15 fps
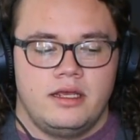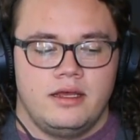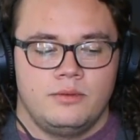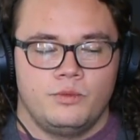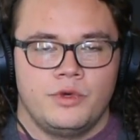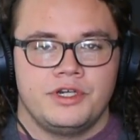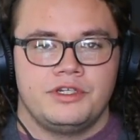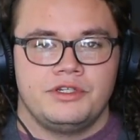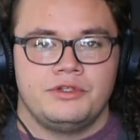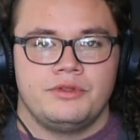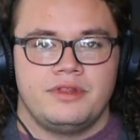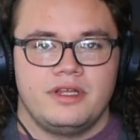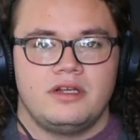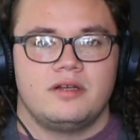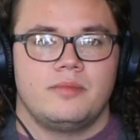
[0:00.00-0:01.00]
And what do you
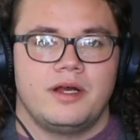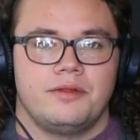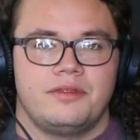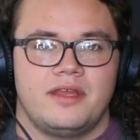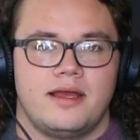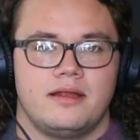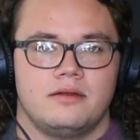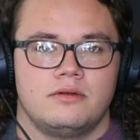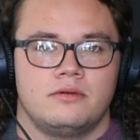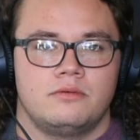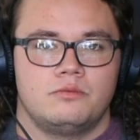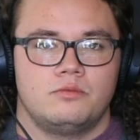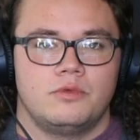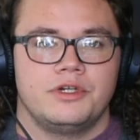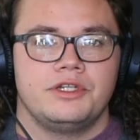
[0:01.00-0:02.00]
think about that?
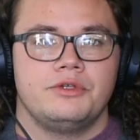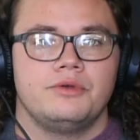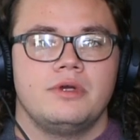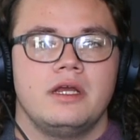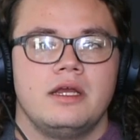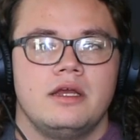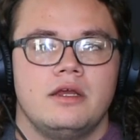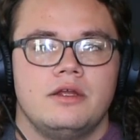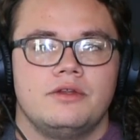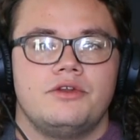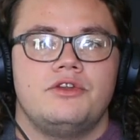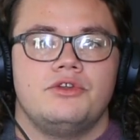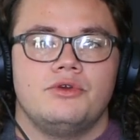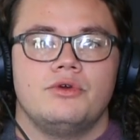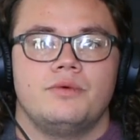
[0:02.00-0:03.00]
What do you
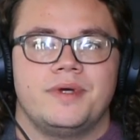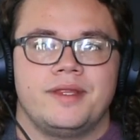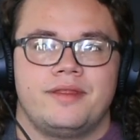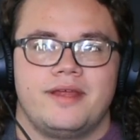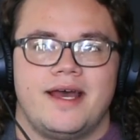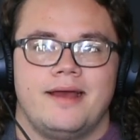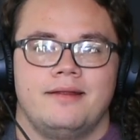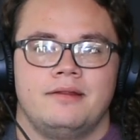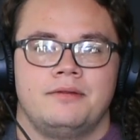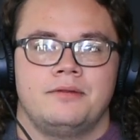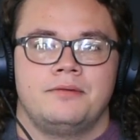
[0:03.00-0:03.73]
do with that?